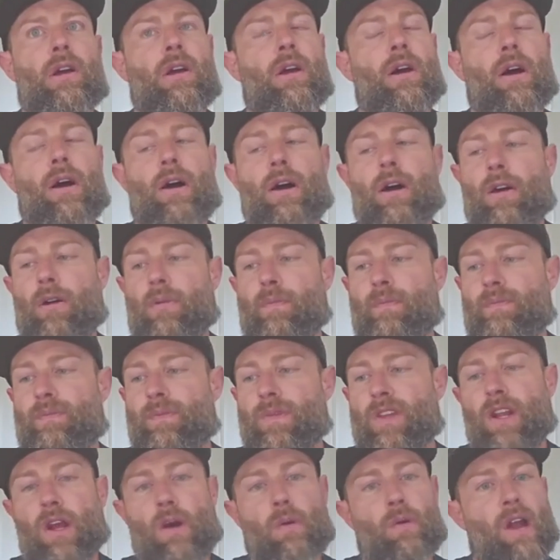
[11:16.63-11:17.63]

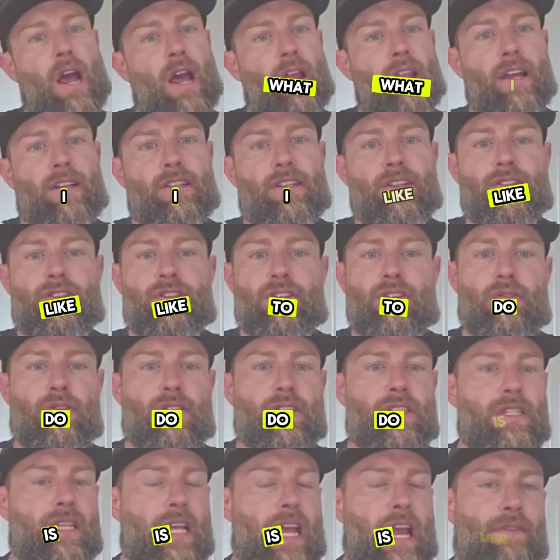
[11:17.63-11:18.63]
what I like to do
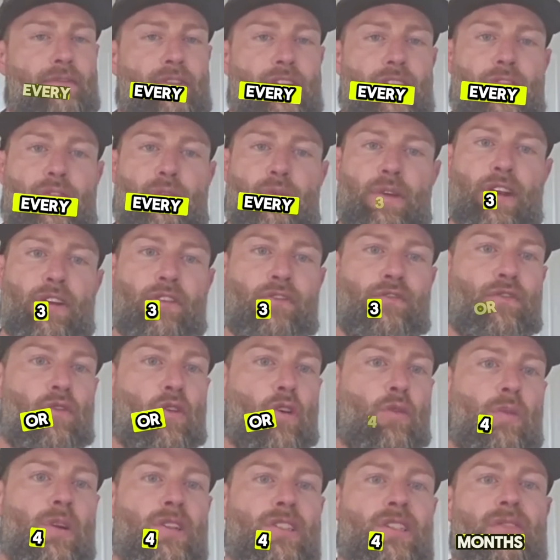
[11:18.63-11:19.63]
is every 3 or
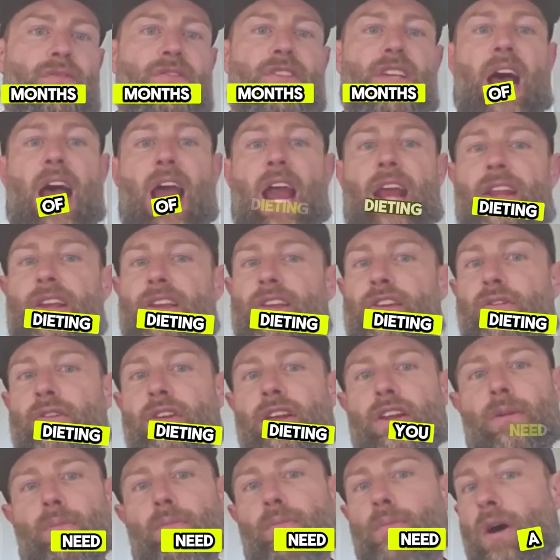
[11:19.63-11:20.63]
4 months of dieting, you
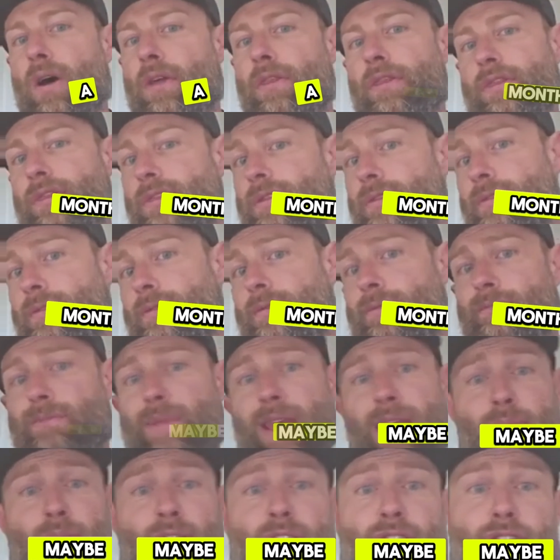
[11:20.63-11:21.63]
need a month,
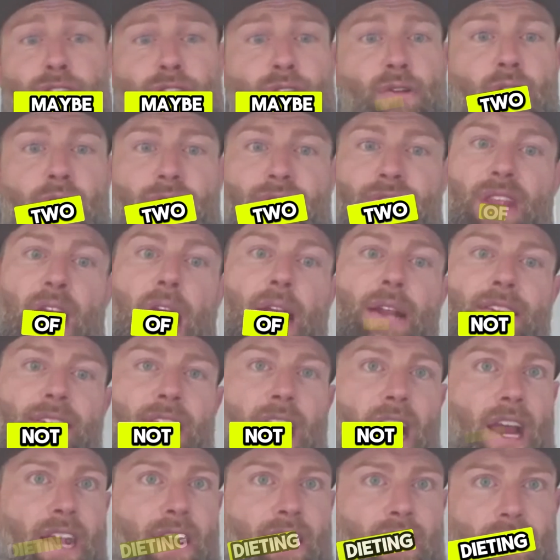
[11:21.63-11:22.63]
maybe 2 of not
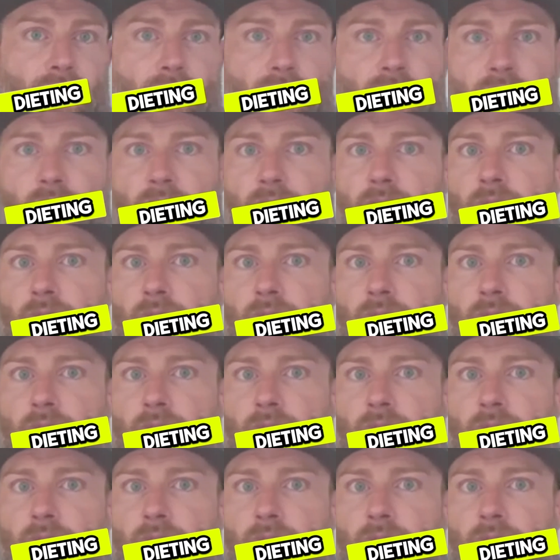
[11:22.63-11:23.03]
dieting.